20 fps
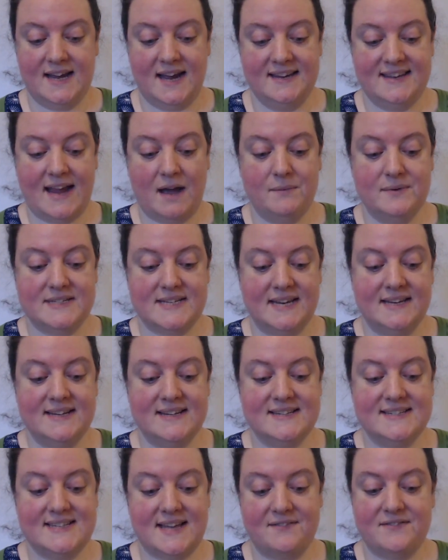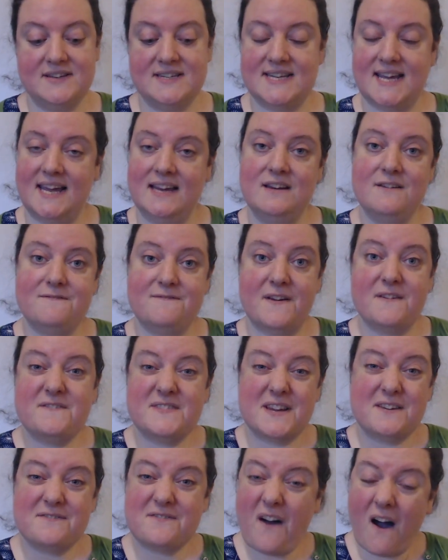And that was in
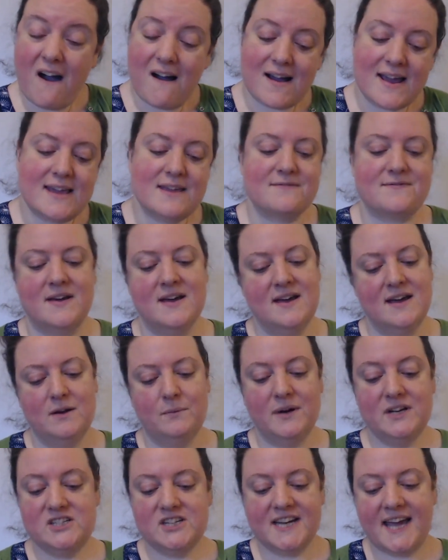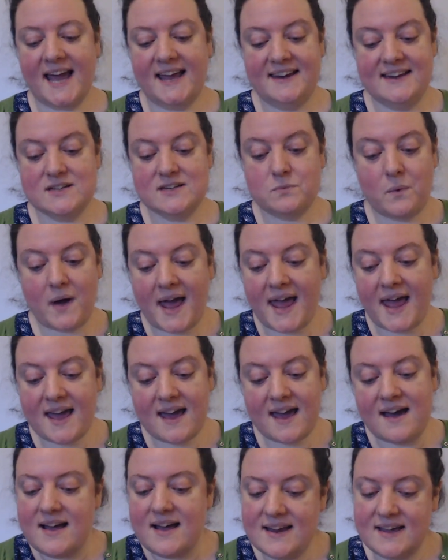1755, which again is way
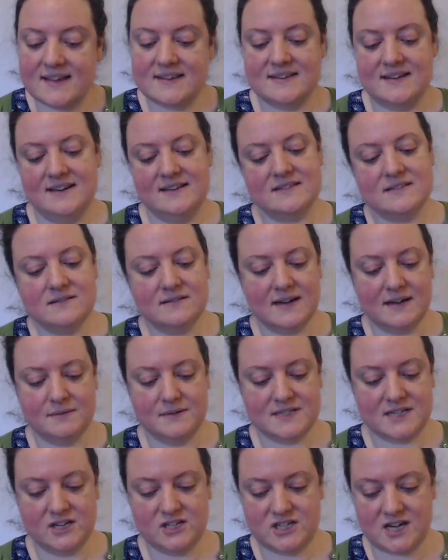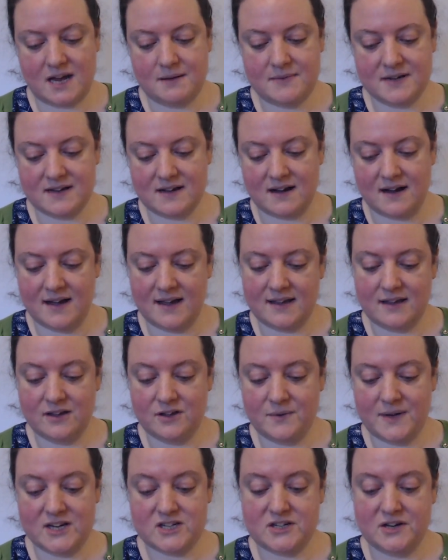earlier than I thought. It was a German guy
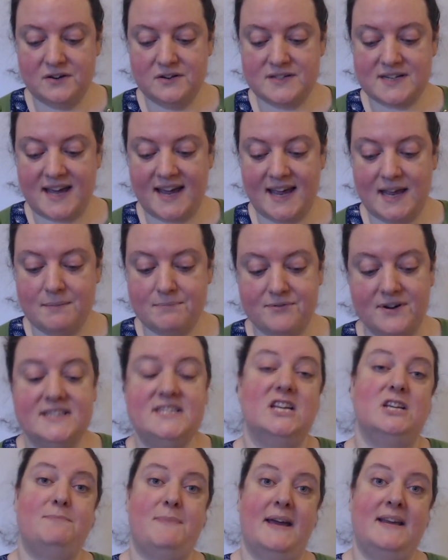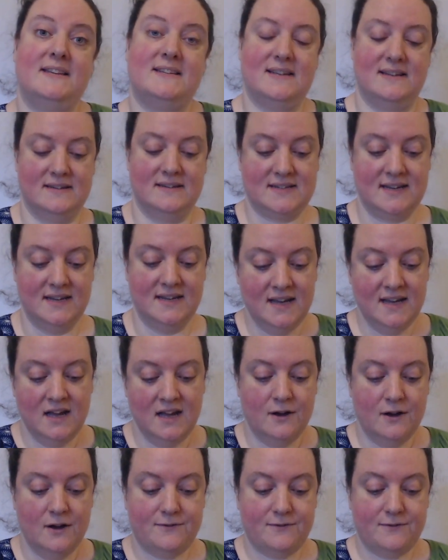who issued a British patent
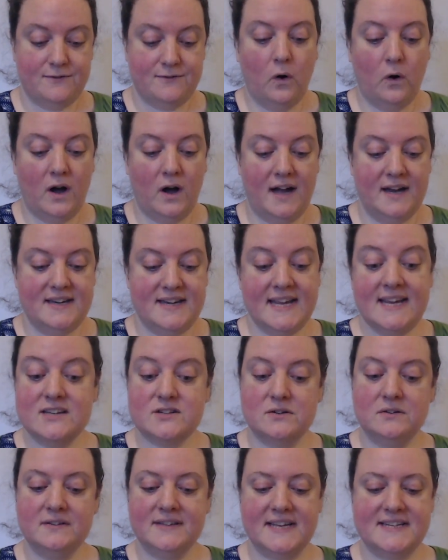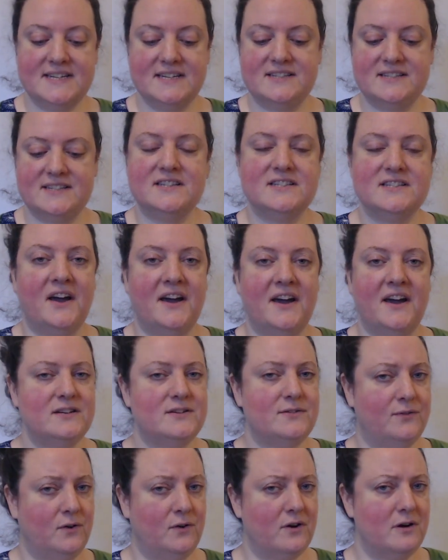for a needle that is designed
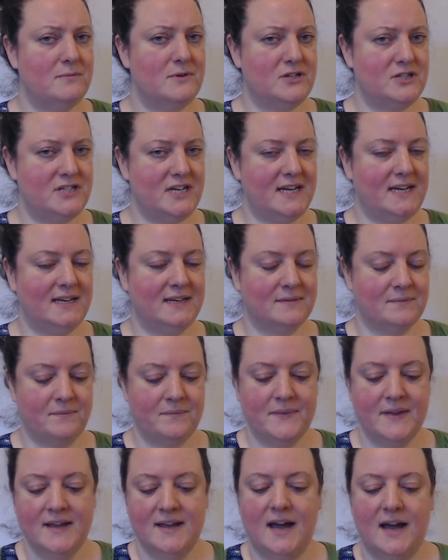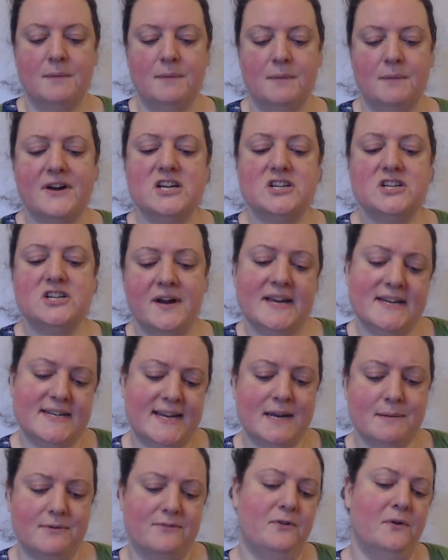for a machine. I'm pretty sure he
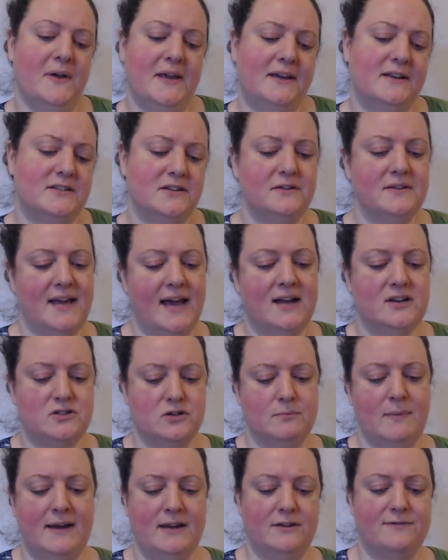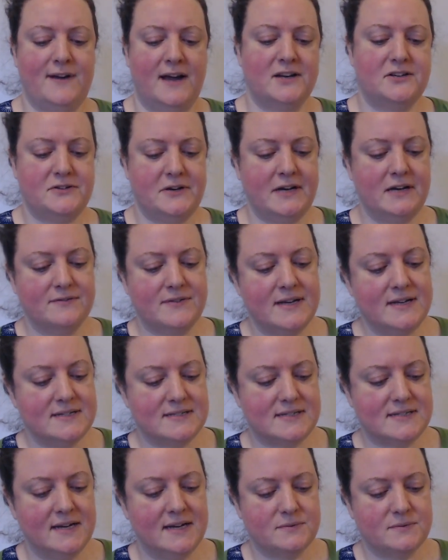did it before he could do the actual manufacturing of it.
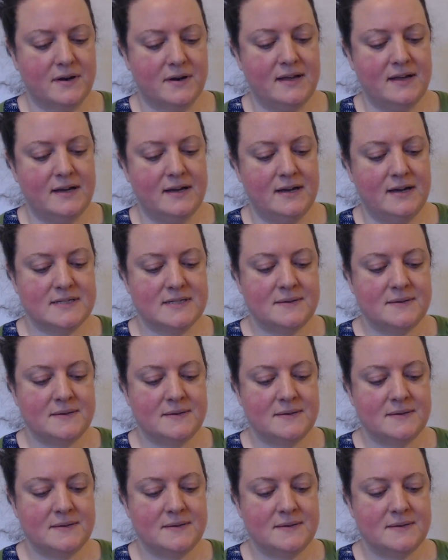So it's one of those ones.